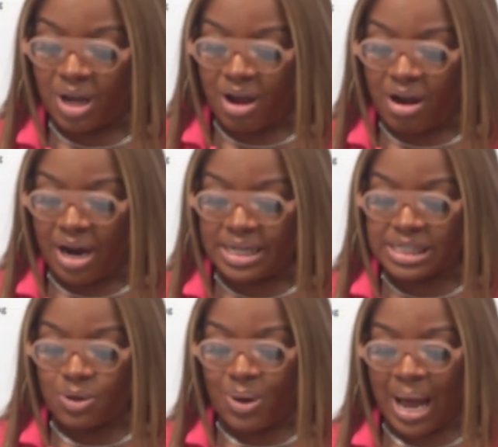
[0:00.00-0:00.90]
All right,
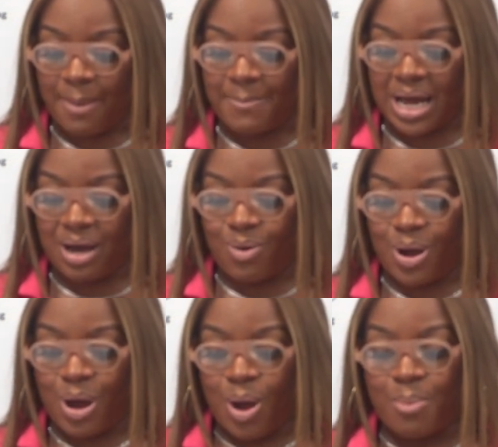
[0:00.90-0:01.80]
so how about
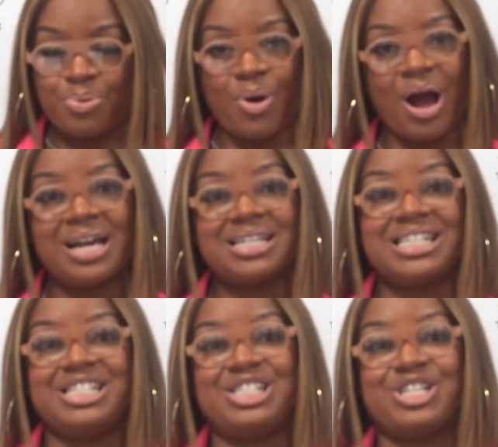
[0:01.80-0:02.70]

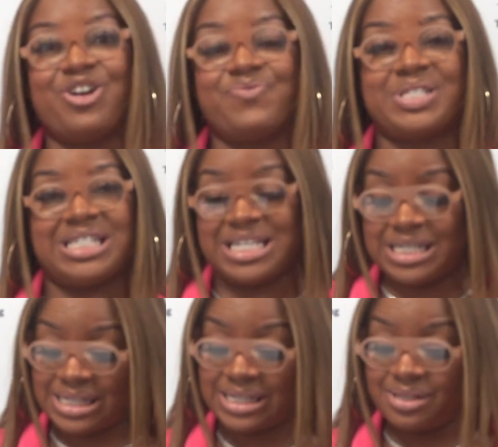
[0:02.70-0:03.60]
products and
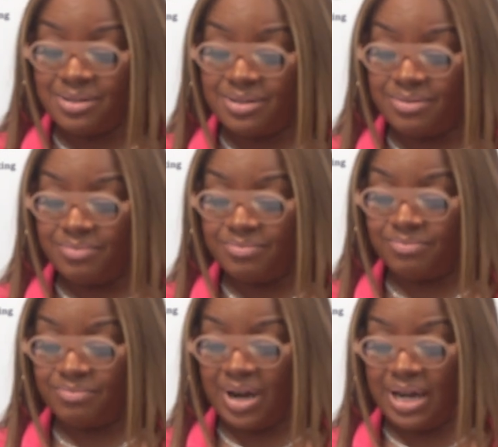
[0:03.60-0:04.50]
services,
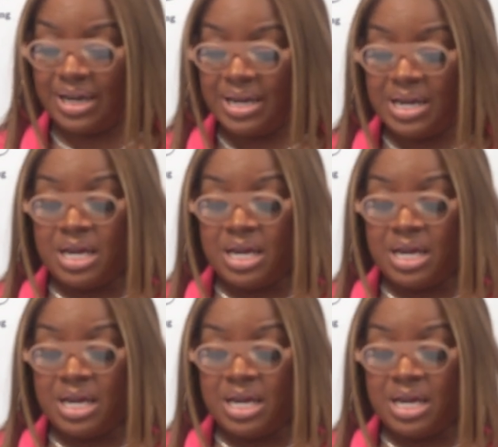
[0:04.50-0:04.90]
right?